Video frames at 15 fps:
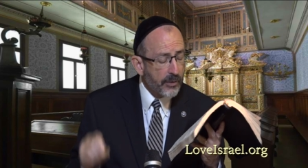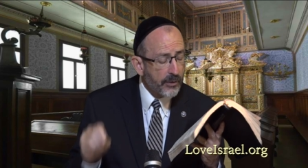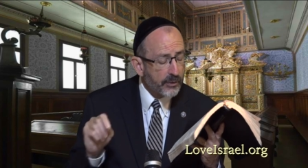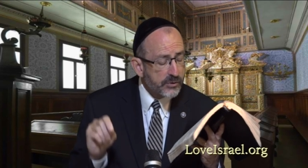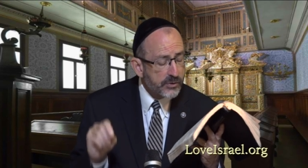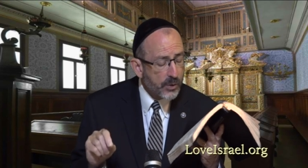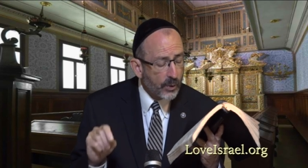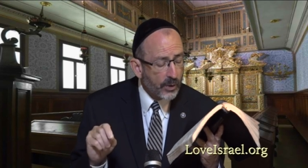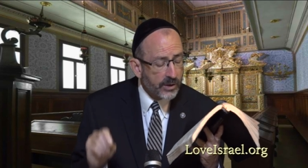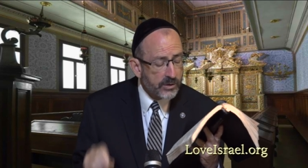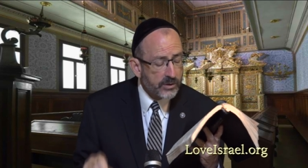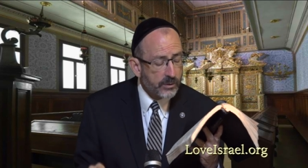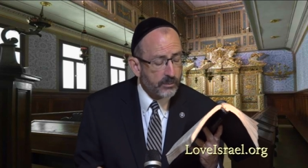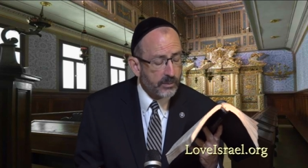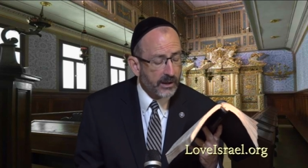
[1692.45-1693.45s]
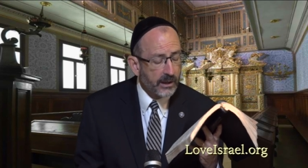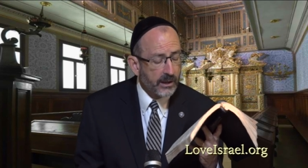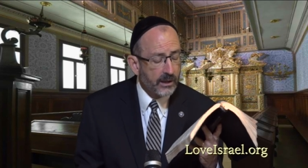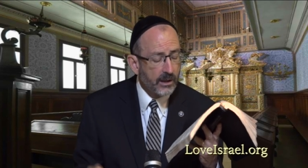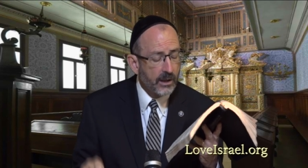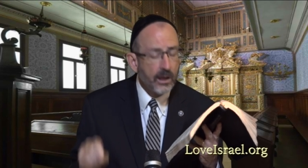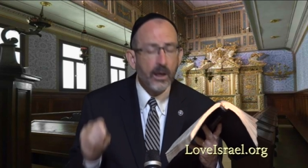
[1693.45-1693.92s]
There's going to
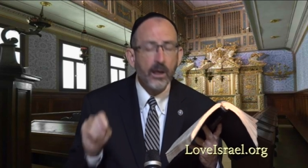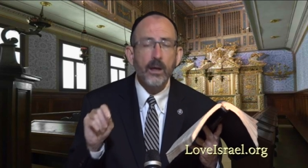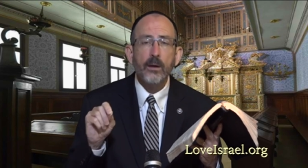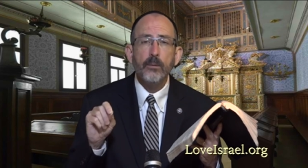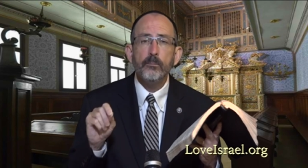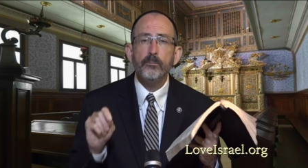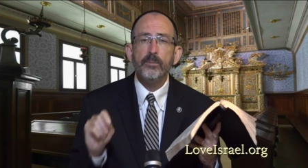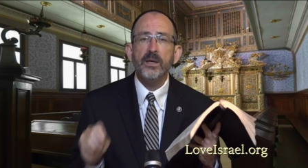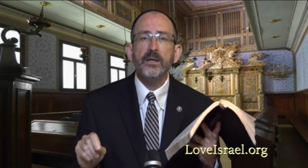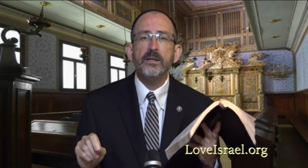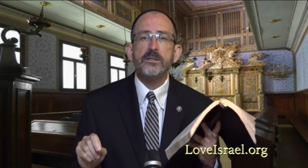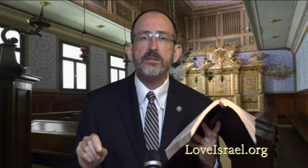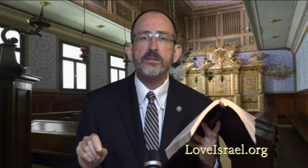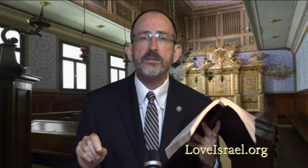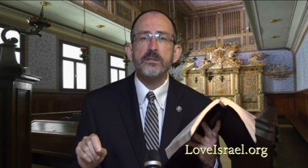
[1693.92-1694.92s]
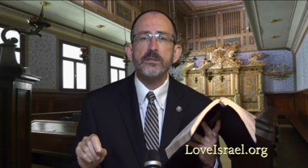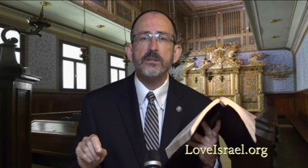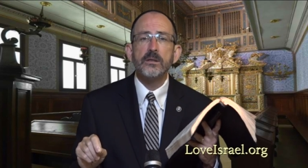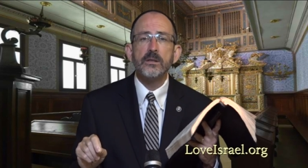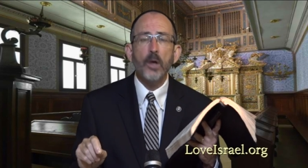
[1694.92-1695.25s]
be peace.